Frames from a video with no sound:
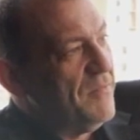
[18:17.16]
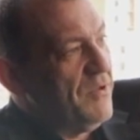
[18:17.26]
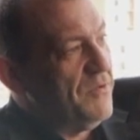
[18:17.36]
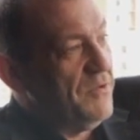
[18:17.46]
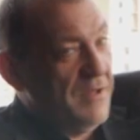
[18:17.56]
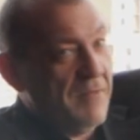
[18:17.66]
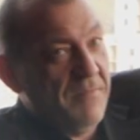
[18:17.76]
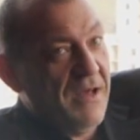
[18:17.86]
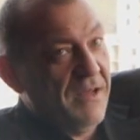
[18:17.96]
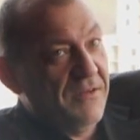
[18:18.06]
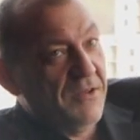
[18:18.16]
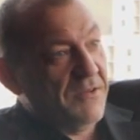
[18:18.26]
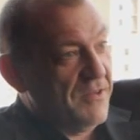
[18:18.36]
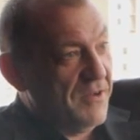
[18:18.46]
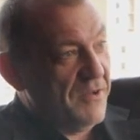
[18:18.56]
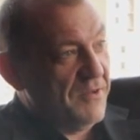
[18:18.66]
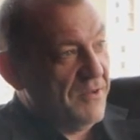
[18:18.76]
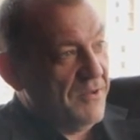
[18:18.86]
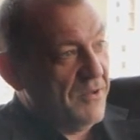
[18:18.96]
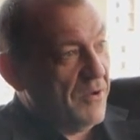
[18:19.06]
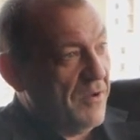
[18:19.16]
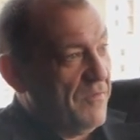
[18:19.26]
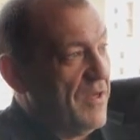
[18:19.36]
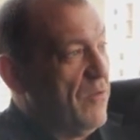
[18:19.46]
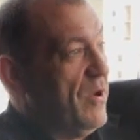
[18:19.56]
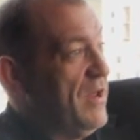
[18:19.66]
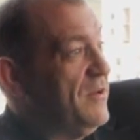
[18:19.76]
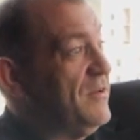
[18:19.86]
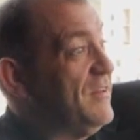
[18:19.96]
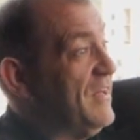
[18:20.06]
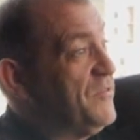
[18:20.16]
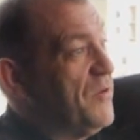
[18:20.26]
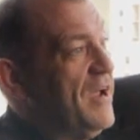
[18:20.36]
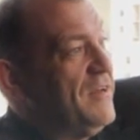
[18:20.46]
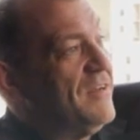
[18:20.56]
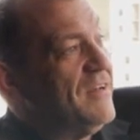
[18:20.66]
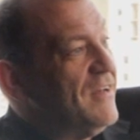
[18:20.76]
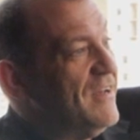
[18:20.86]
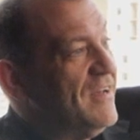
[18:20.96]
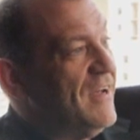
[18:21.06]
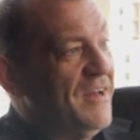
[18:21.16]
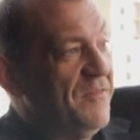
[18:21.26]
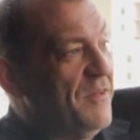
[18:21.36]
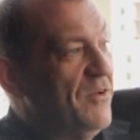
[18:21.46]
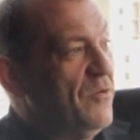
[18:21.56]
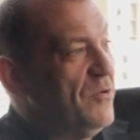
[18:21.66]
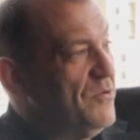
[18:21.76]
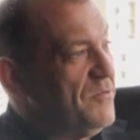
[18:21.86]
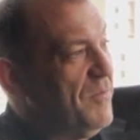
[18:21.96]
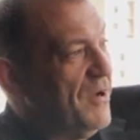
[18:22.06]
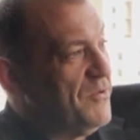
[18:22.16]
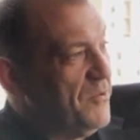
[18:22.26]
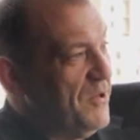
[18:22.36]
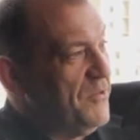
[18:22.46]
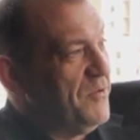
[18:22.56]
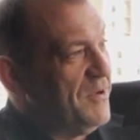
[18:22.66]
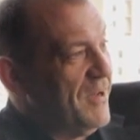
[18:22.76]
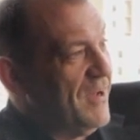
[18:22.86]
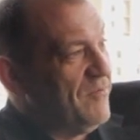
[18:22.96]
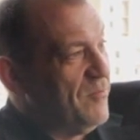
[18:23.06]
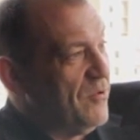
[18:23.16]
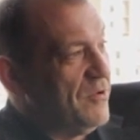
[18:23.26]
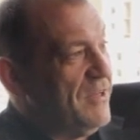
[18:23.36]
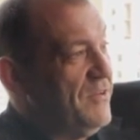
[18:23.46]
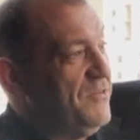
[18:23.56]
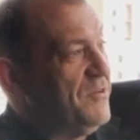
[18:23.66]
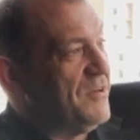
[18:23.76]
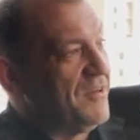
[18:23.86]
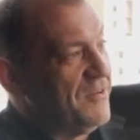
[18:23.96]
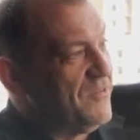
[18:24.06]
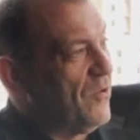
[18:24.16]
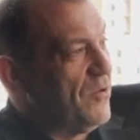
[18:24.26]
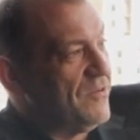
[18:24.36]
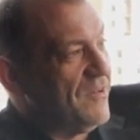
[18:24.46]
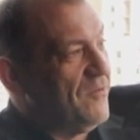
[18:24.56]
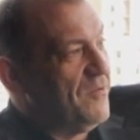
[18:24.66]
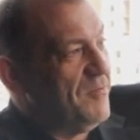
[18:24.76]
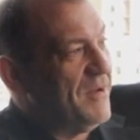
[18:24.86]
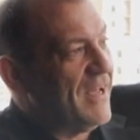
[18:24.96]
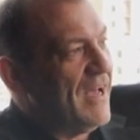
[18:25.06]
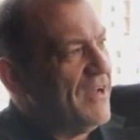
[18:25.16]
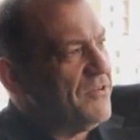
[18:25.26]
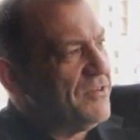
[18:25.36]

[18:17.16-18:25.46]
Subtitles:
You then betting that if they win, that's great, and if they don't lose by 23.5 or more, at least you can console yourself with a bit of cash.